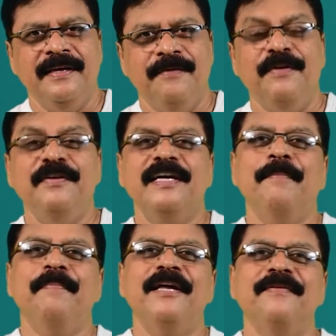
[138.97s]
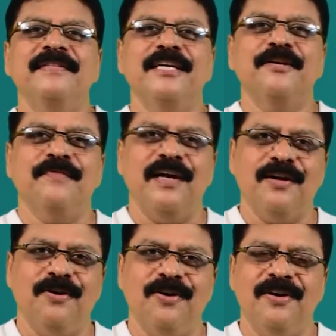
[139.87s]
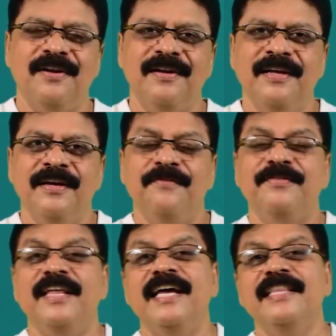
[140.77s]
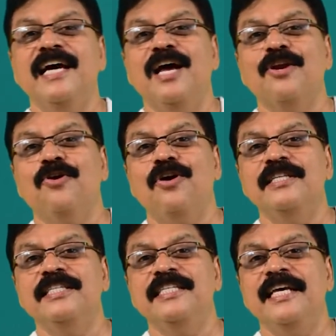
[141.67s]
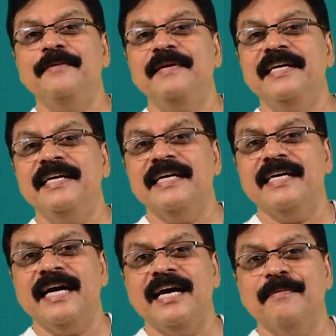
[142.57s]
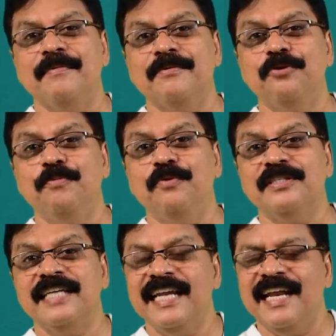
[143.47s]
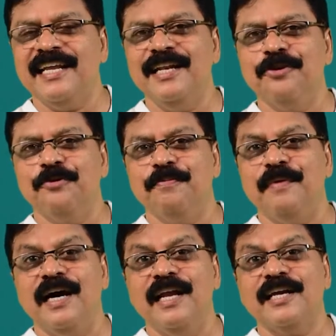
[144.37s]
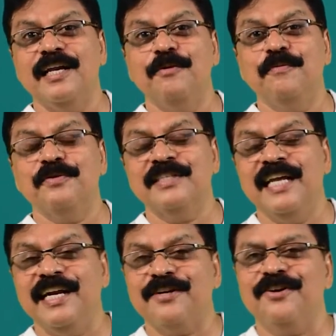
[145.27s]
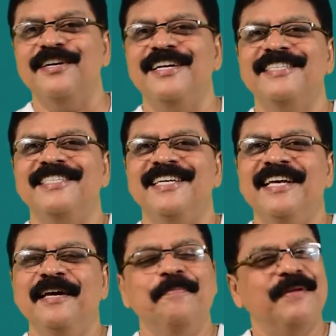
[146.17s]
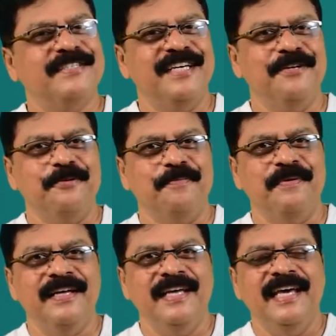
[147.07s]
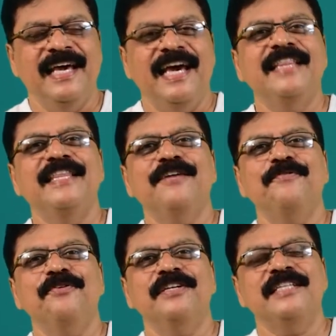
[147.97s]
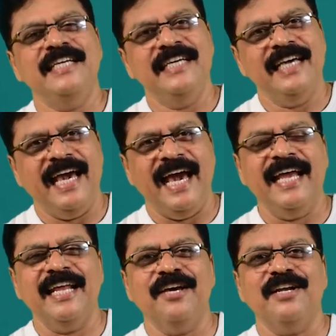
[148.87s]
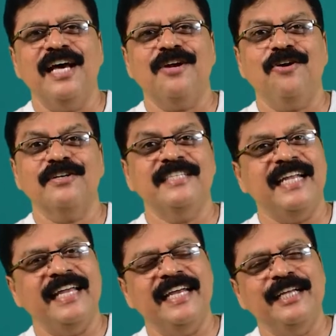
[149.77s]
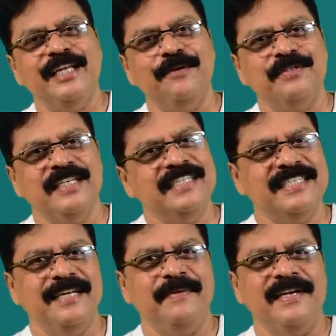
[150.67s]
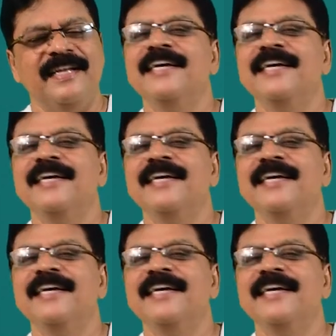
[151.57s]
when you compare with that of alcohol, there the alcohol, the neighboring group was an alkyl group. Alkyl group was an electron releasing plus I group, and therefore the anion, alkoxide anion, there was unstable.